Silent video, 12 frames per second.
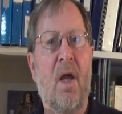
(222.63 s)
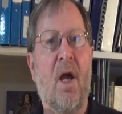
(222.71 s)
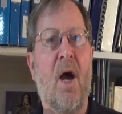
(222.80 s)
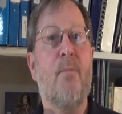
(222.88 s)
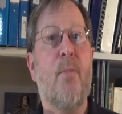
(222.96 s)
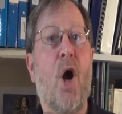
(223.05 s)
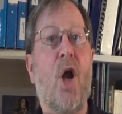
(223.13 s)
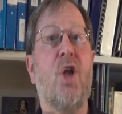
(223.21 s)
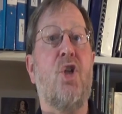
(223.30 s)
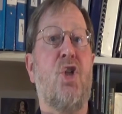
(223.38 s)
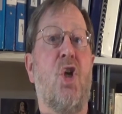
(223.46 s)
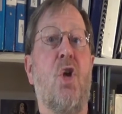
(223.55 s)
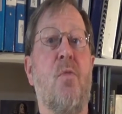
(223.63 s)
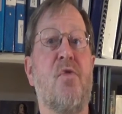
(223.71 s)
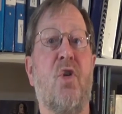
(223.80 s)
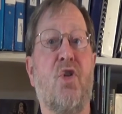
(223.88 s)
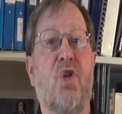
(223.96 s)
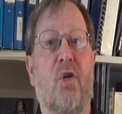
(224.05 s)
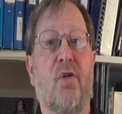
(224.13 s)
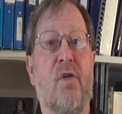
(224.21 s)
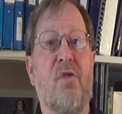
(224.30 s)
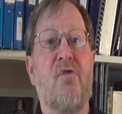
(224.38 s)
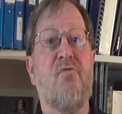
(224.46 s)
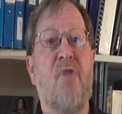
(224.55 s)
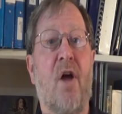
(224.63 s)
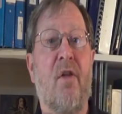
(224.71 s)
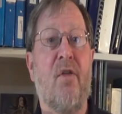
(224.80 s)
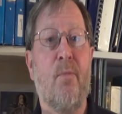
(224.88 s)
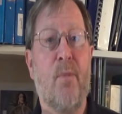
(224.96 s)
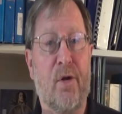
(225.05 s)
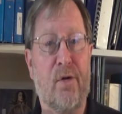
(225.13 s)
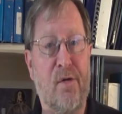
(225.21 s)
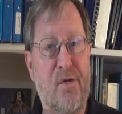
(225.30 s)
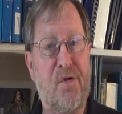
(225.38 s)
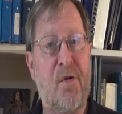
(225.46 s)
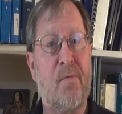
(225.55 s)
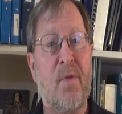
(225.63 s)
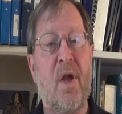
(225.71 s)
Buy tubes and tottles rather than bottles.